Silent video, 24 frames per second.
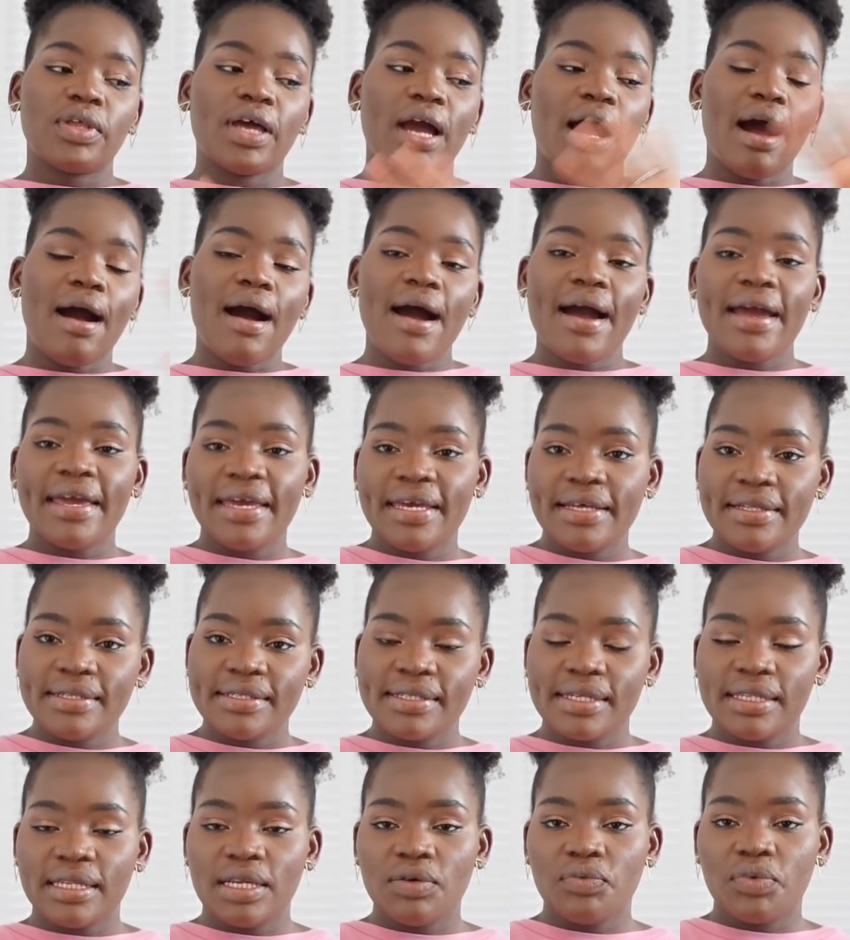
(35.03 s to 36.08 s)
the high
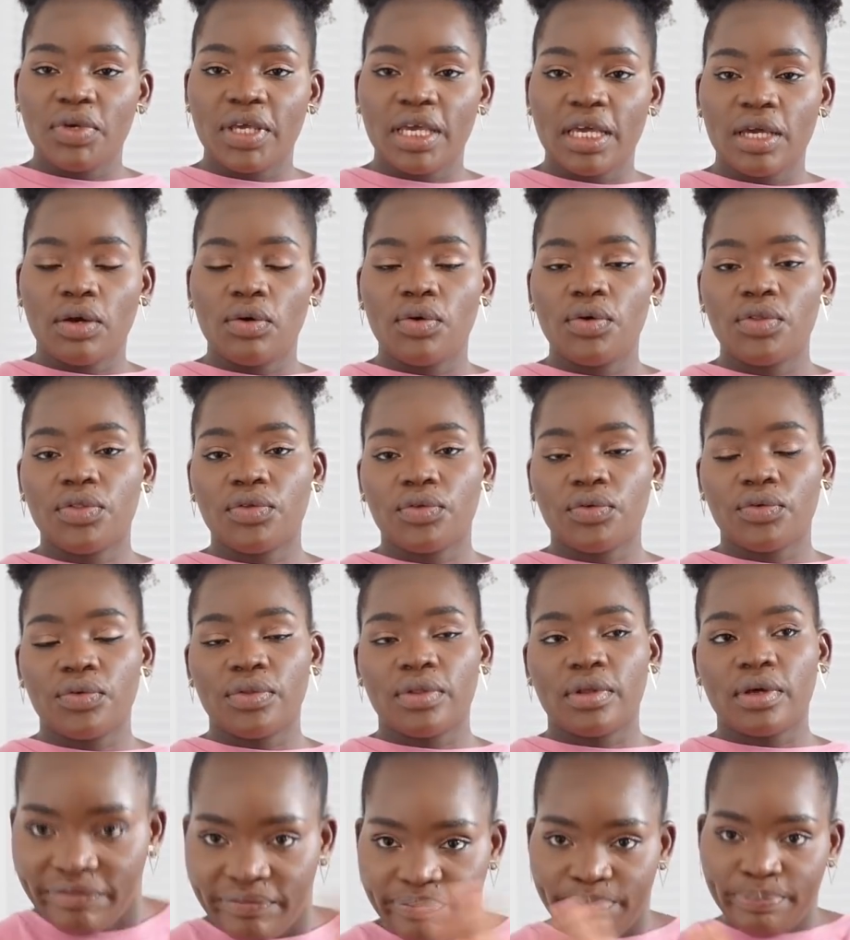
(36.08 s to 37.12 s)
heels, and then we can go through
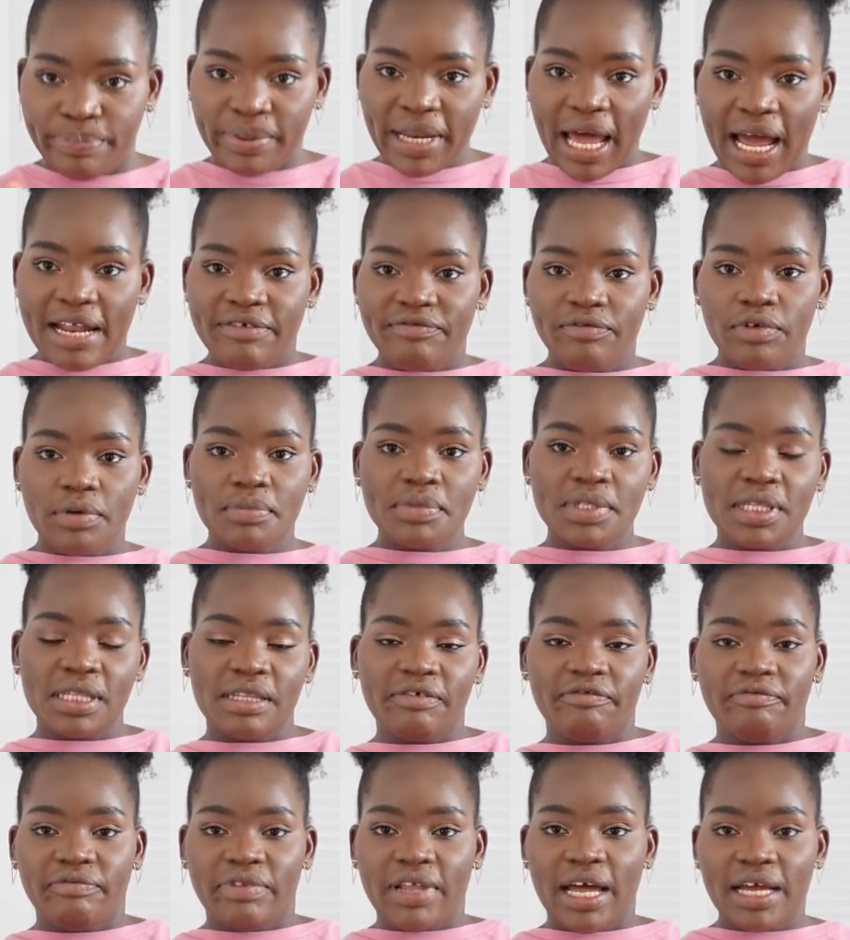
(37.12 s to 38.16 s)
the platforms and
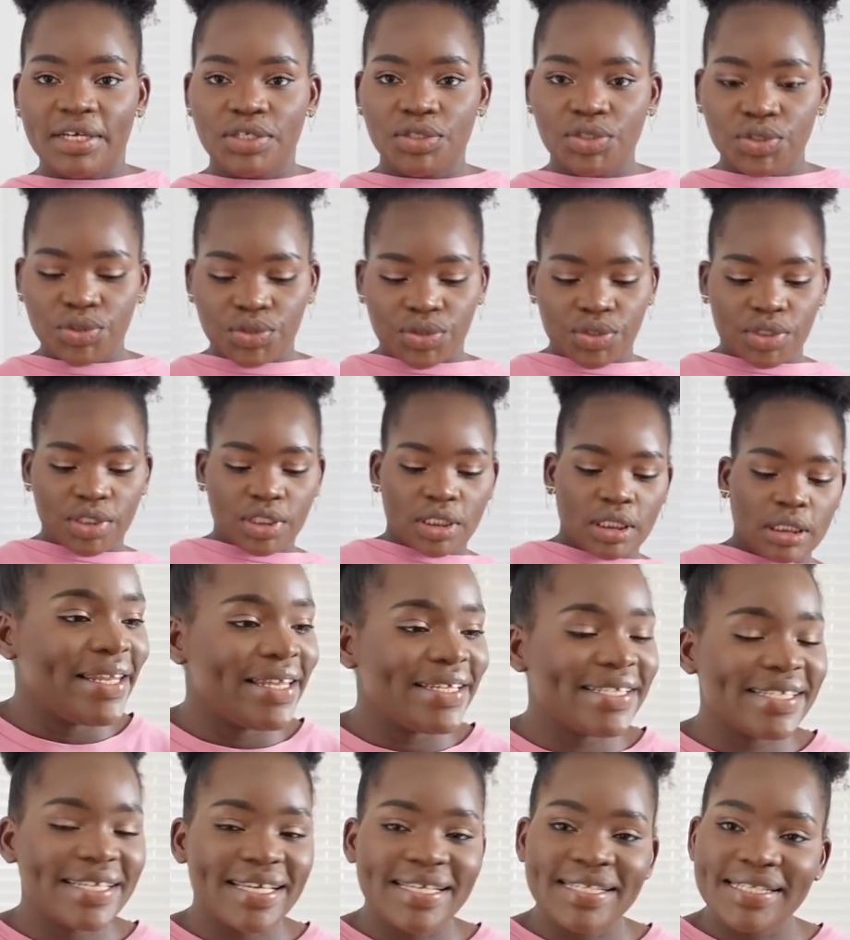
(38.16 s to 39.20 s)
the flat shoes.
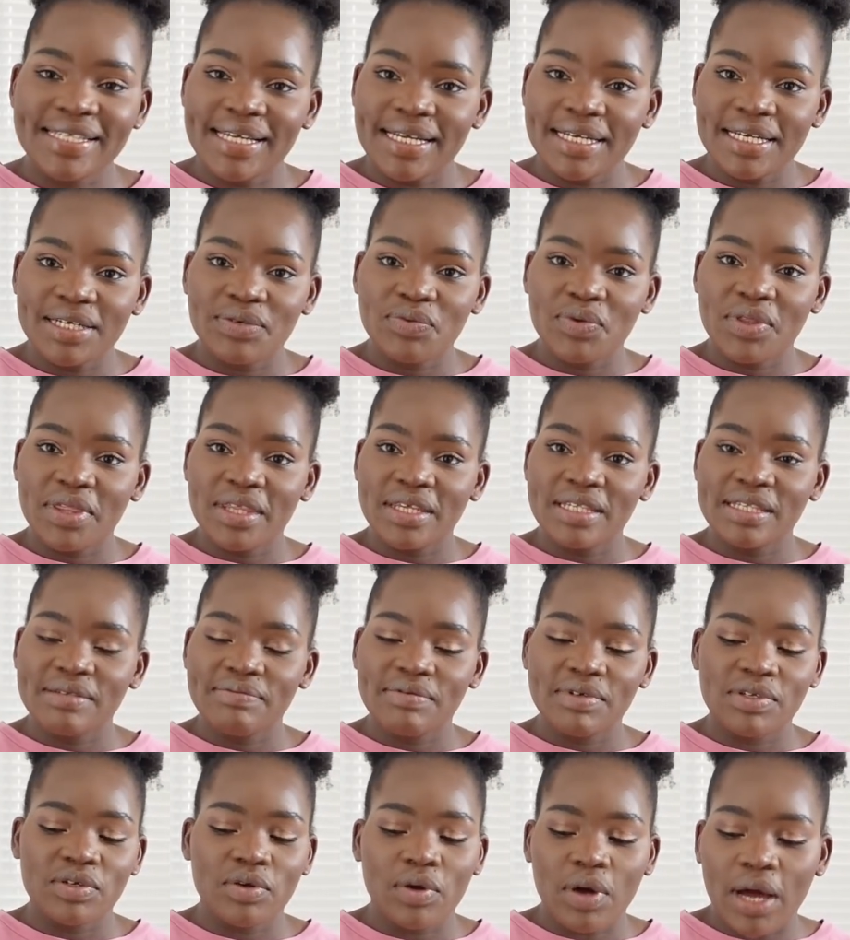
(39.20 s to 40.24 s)
Let's get started with this
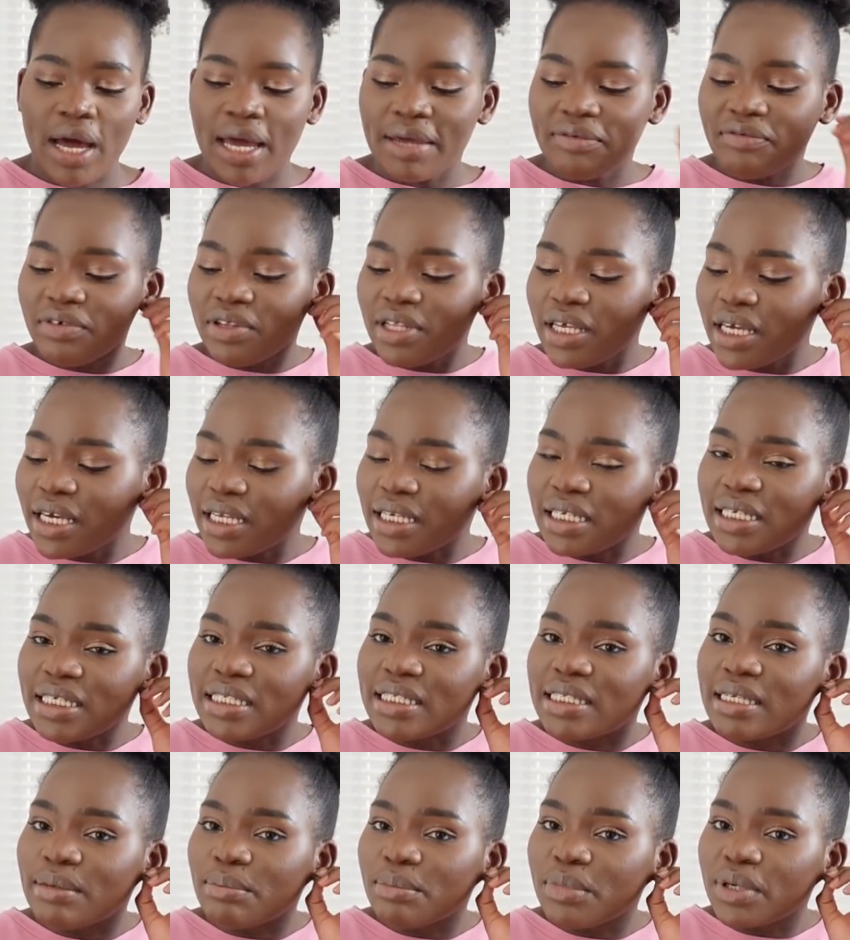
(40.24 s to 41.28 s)
video. I feel like I
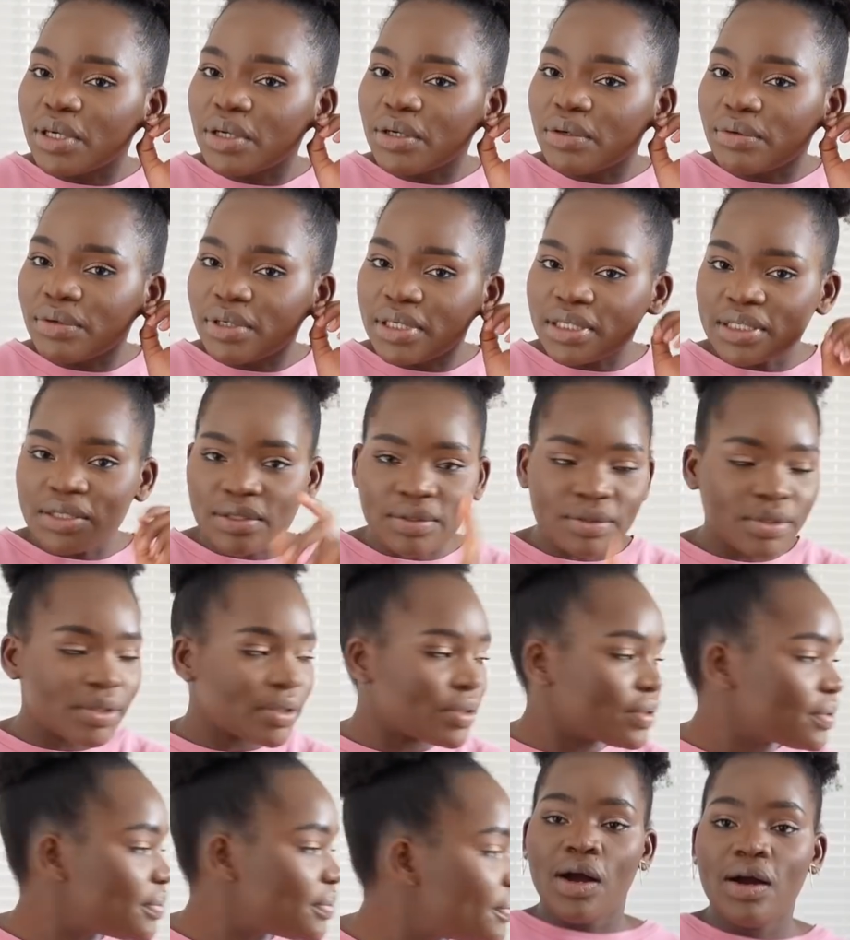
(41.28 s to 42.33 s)
need some earrings. Hold
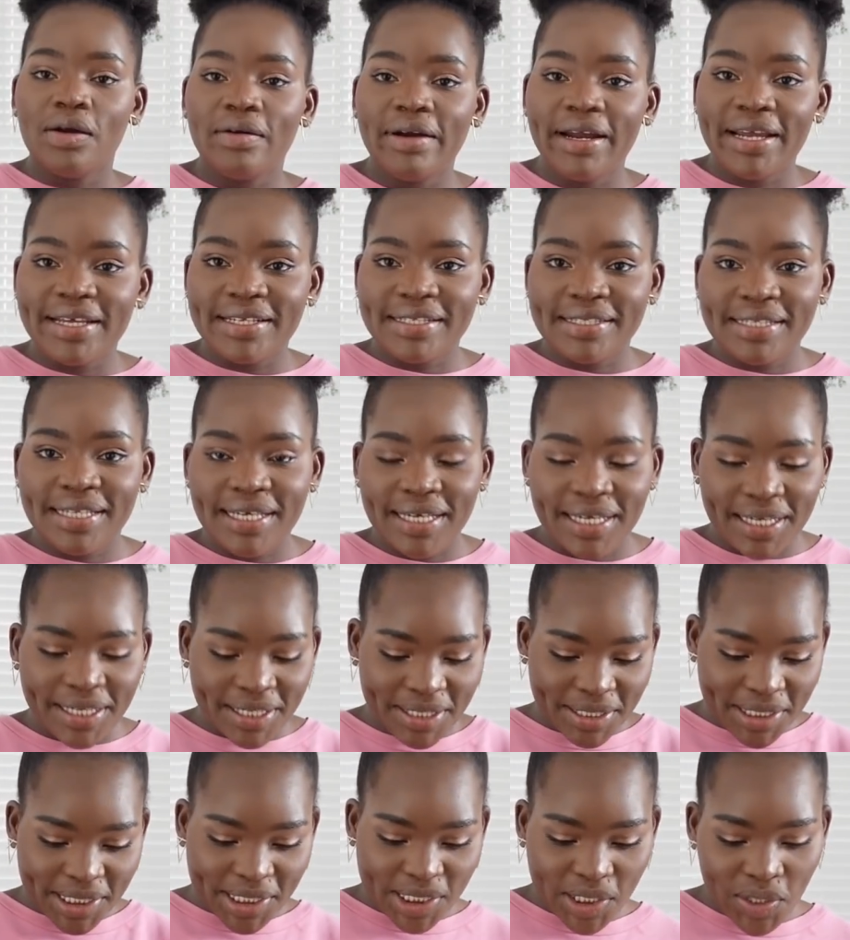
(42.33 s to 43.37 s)
on. All right,
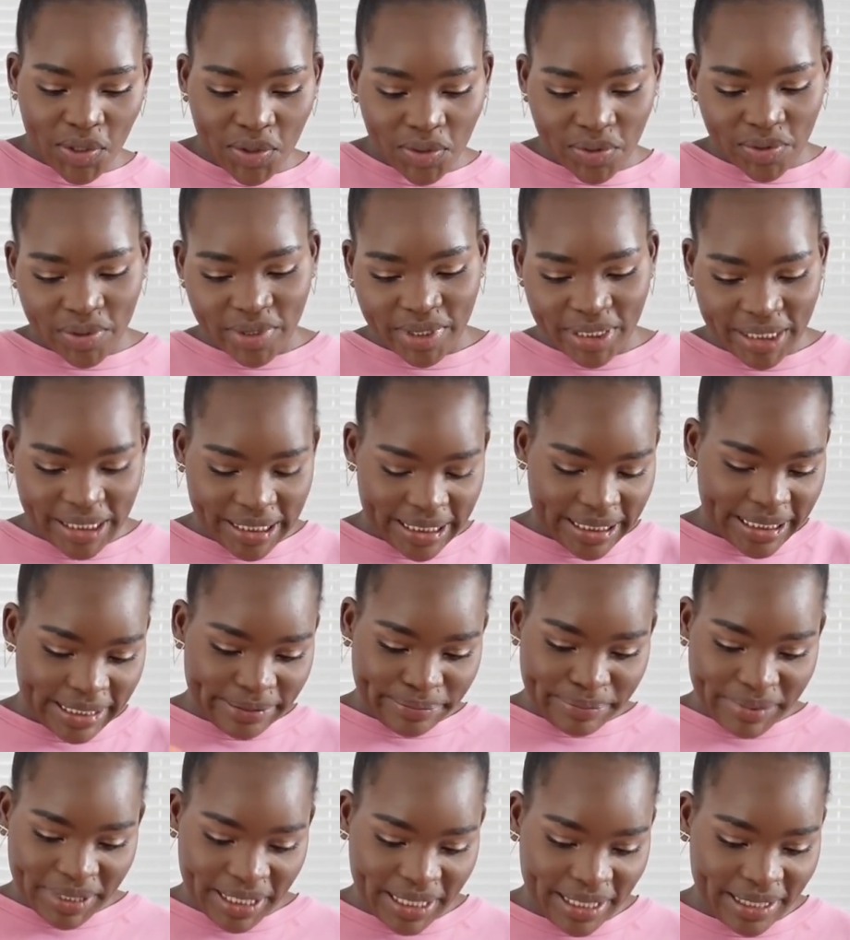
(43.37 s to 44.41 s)
so let's
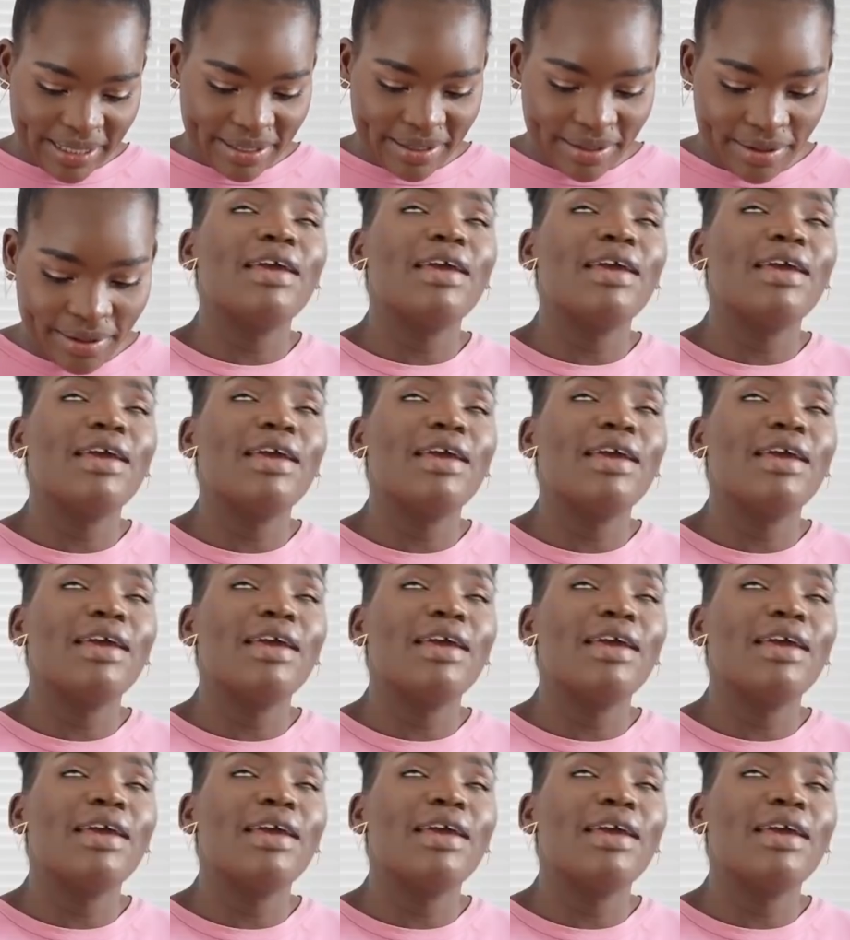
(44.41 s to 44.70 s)
begin.